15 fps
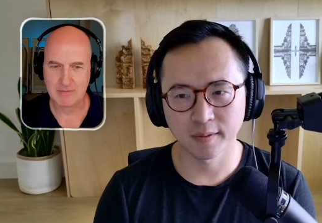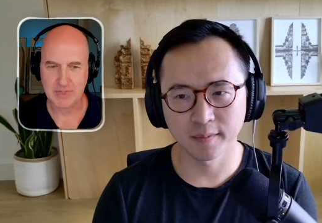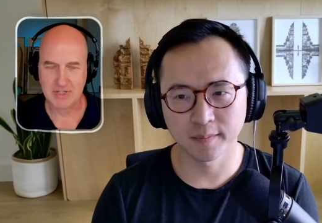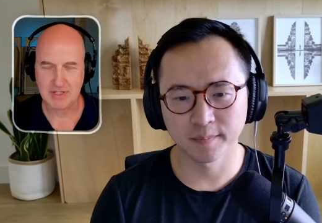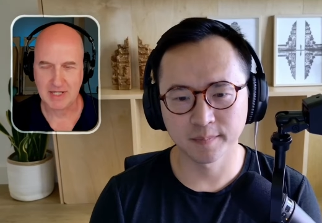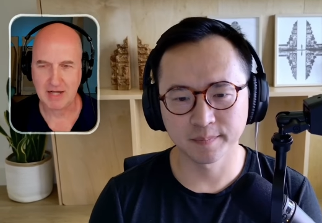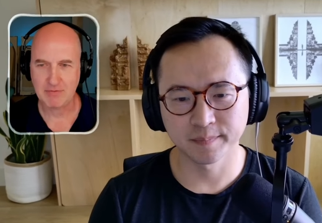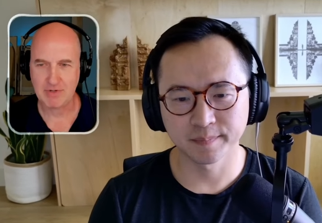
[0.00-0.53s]

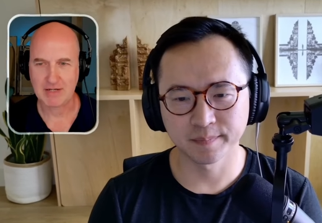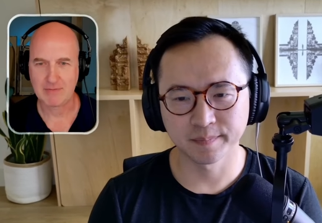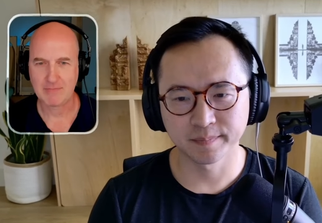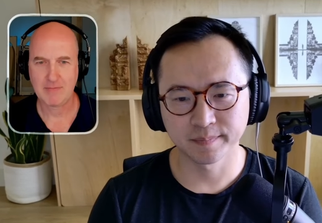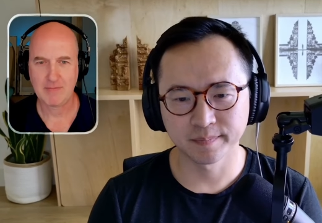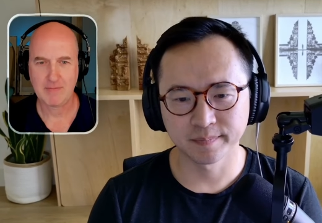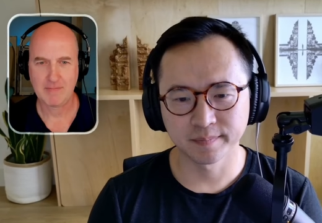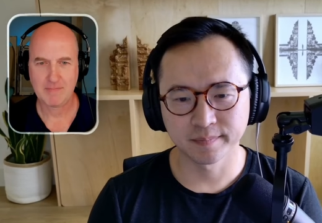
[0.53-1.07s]
Speaker 1: But Henry,
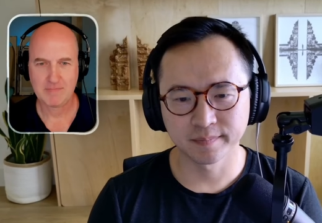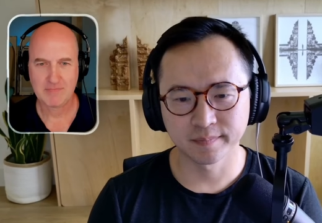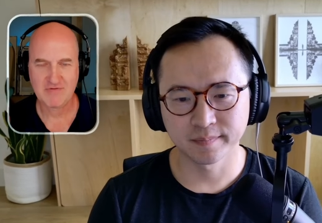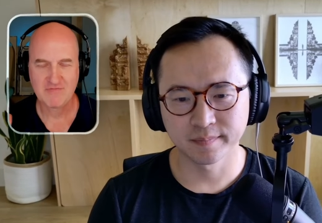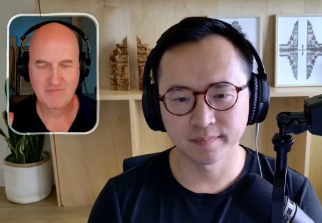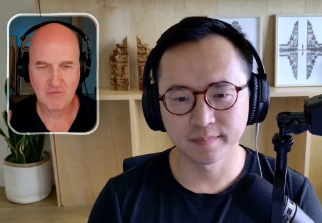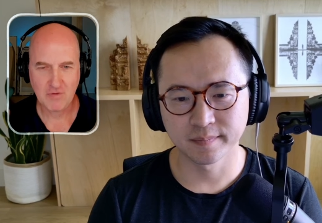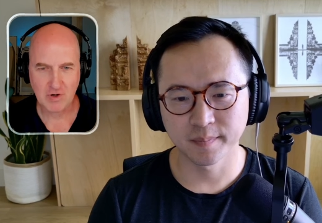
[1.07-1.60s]

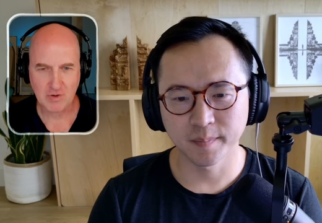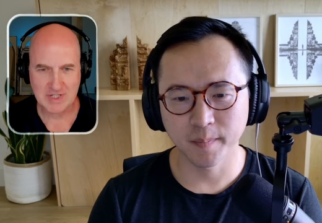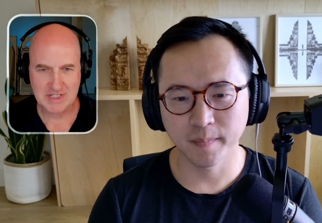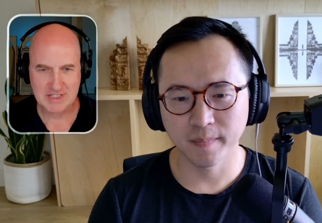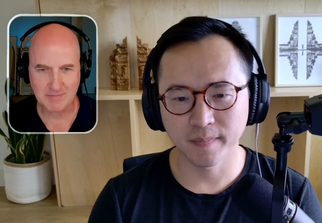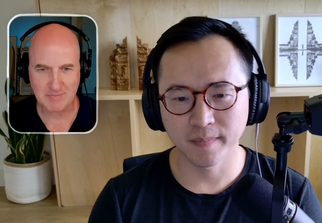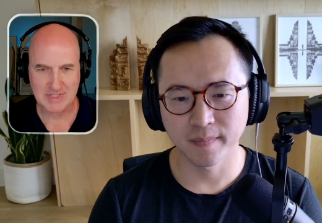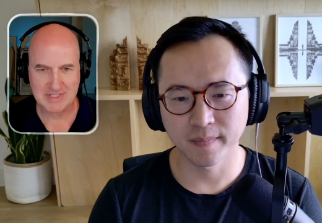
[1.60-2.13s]
before we
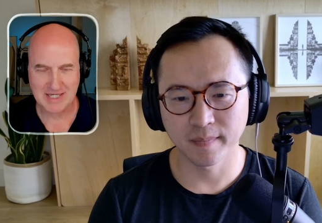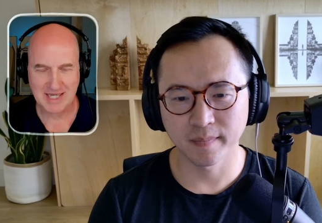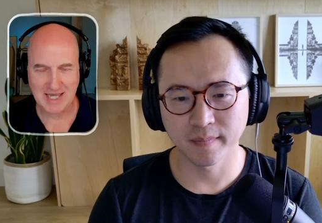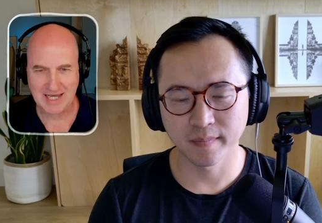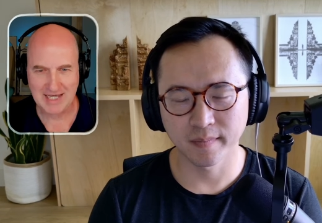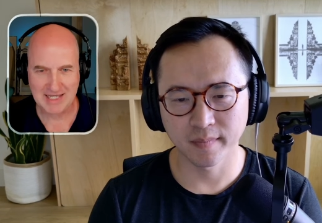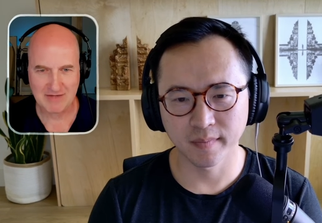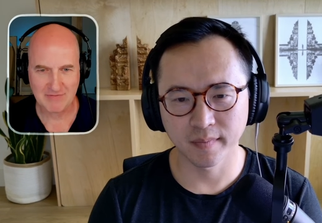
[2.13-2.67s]
jump into
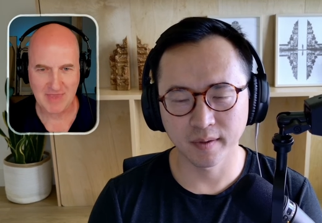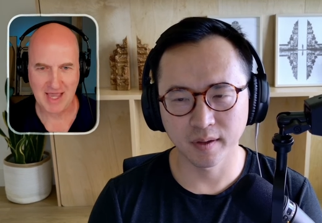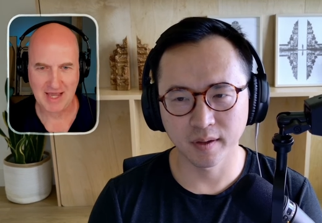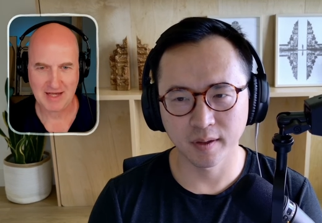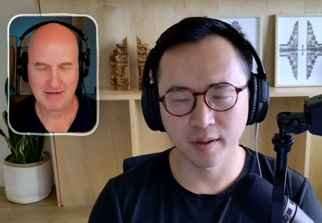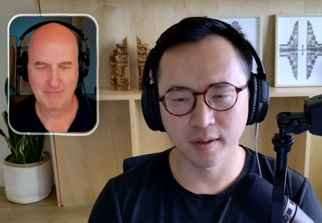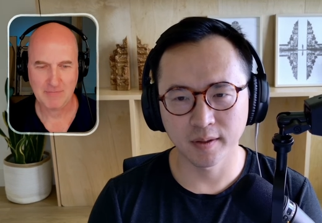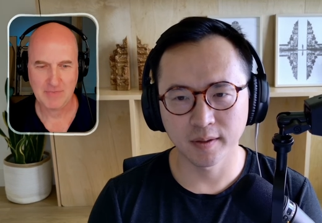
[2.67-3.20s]
any of that,
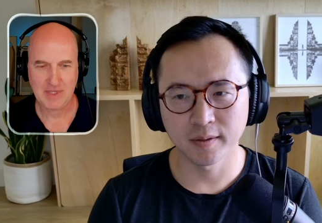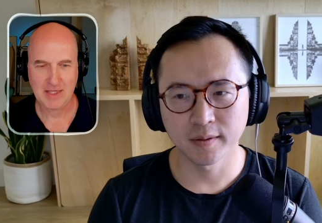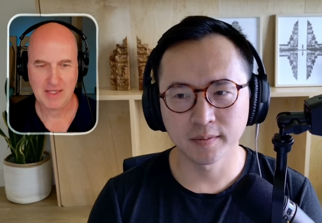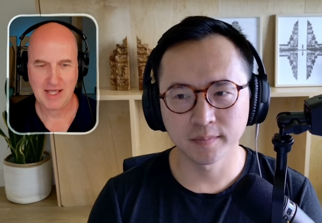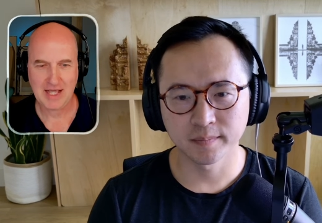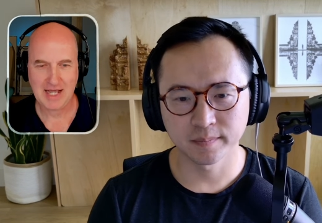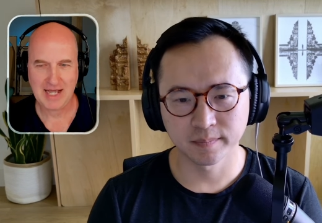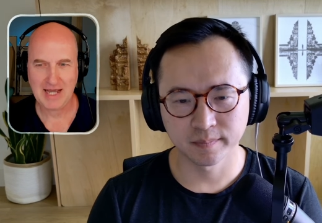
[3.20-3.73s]

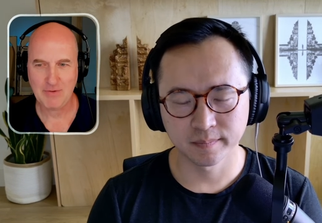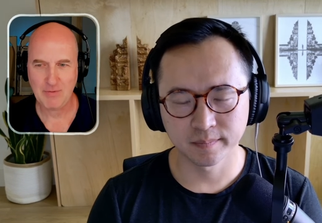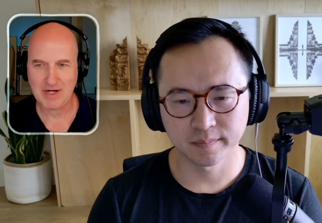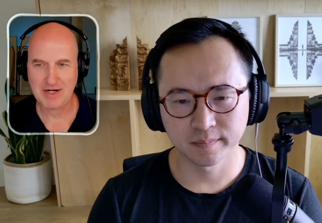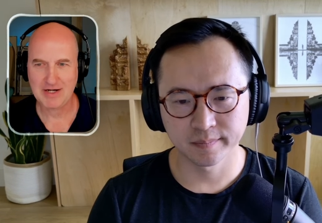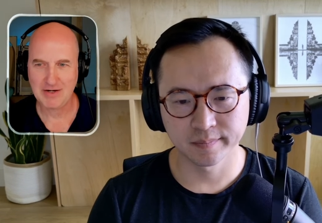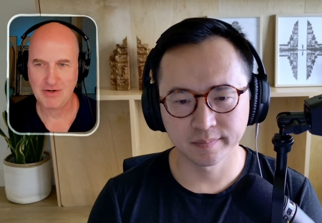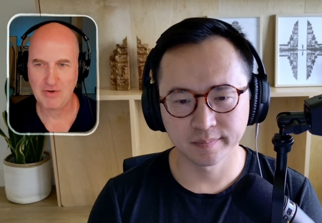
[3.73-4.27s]
I
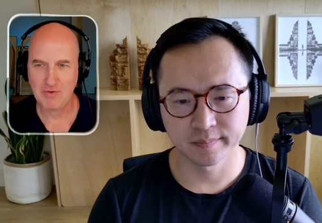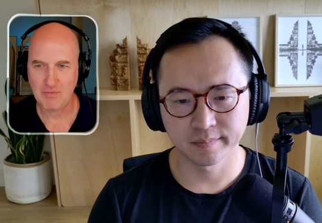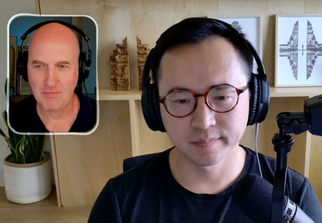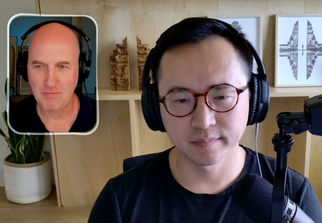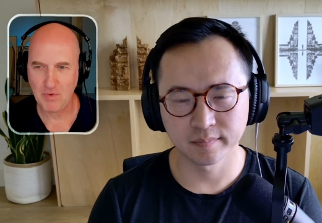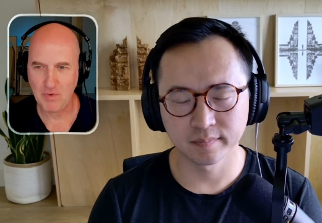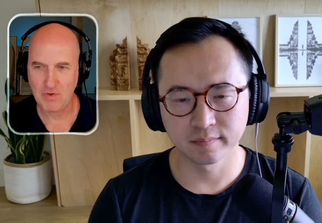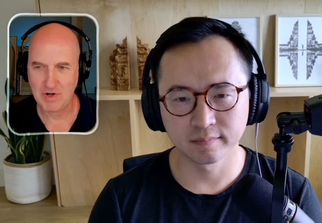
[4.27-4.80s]
want to know
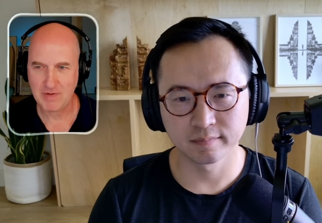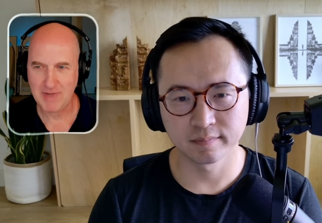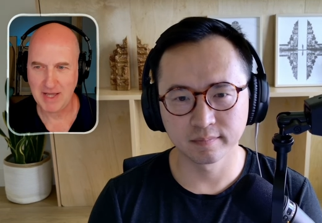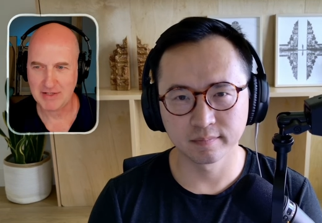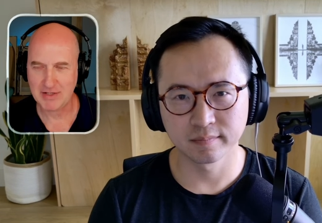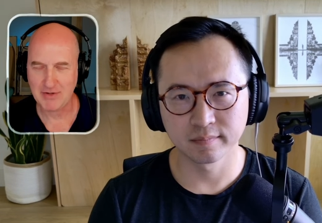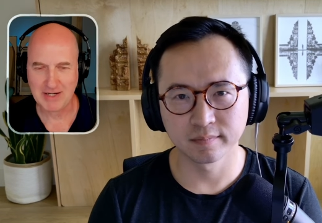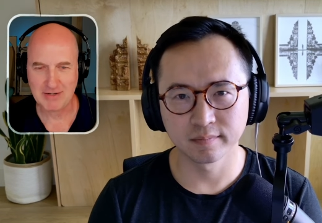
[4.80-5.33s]
more
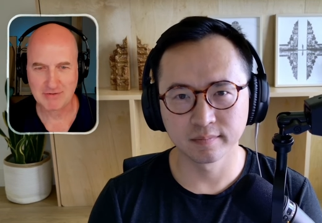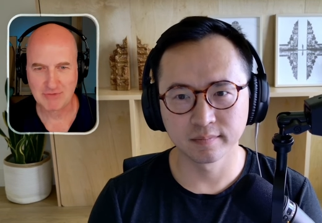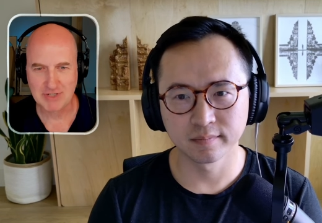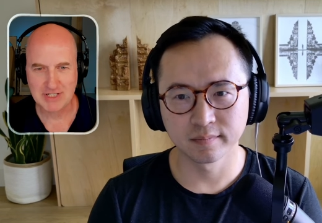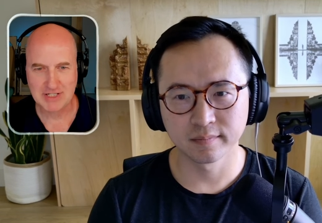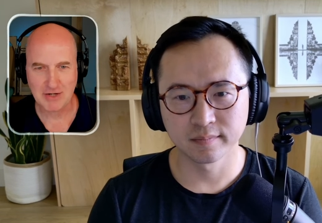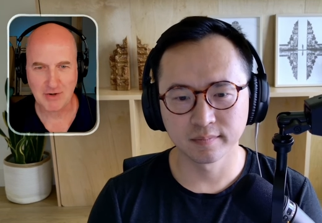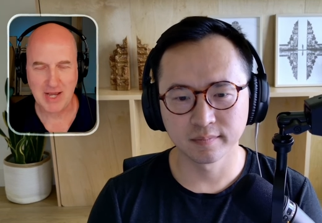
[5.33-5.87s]
about you. I don't
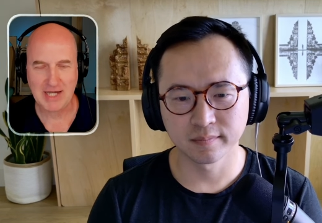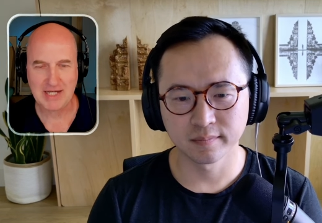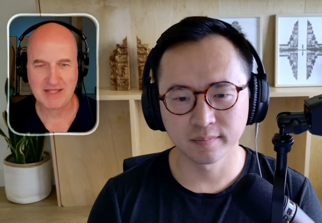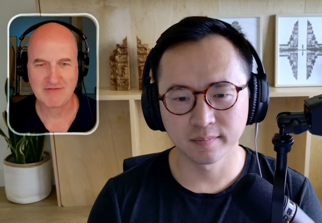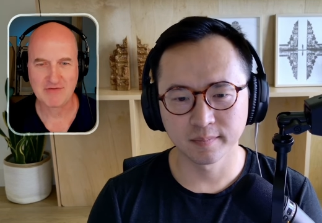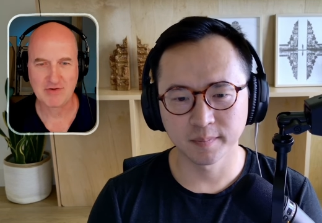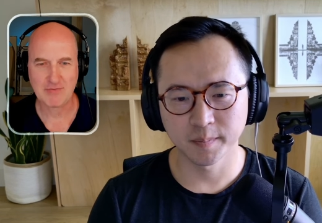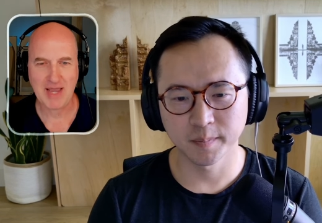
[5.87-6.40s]
really know any
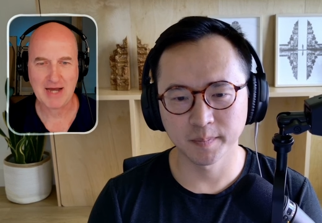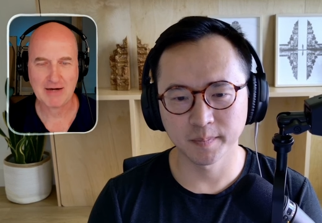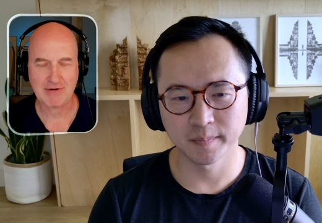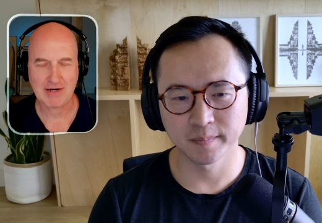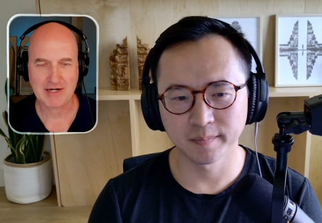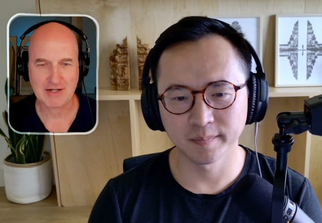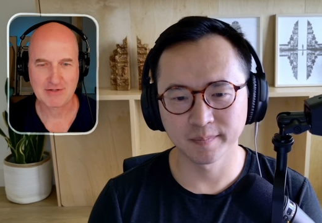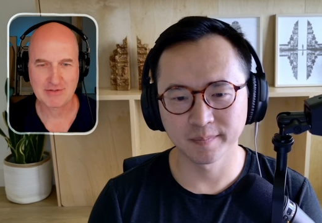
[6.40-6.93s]
of your
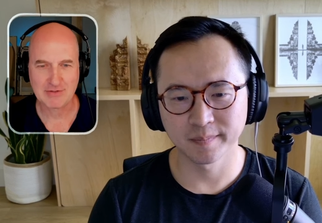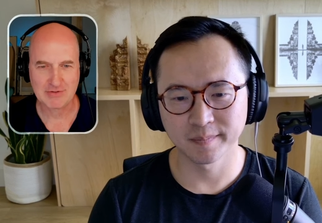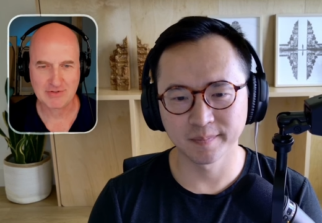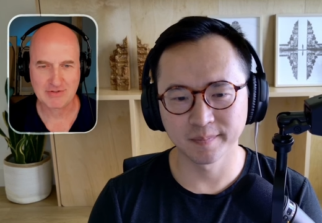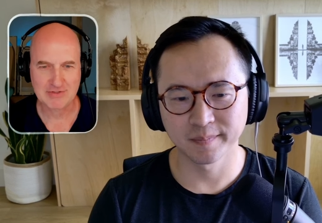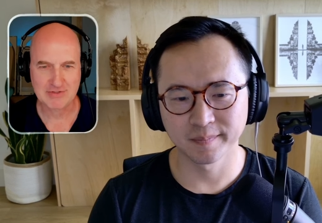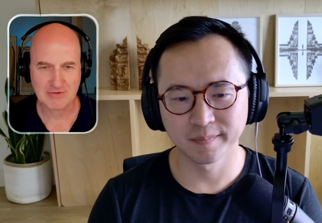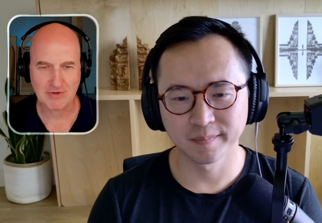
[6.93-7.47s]
background. I don't know
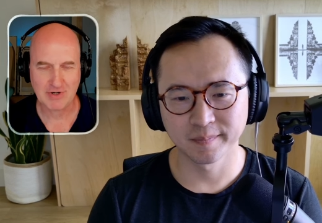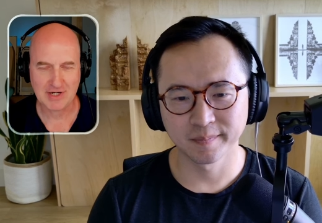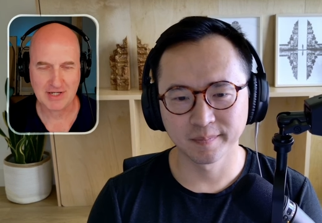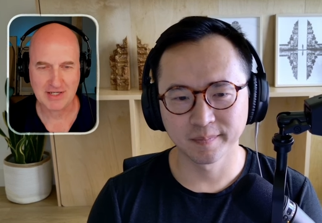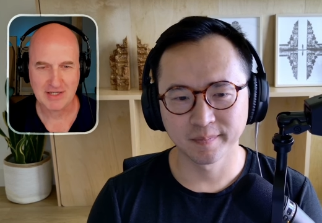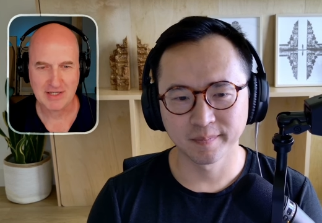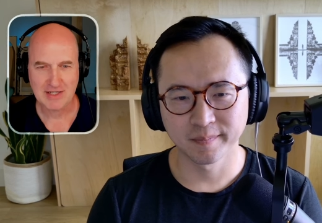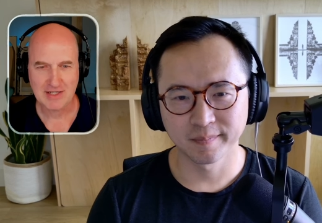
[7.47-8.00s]
your story.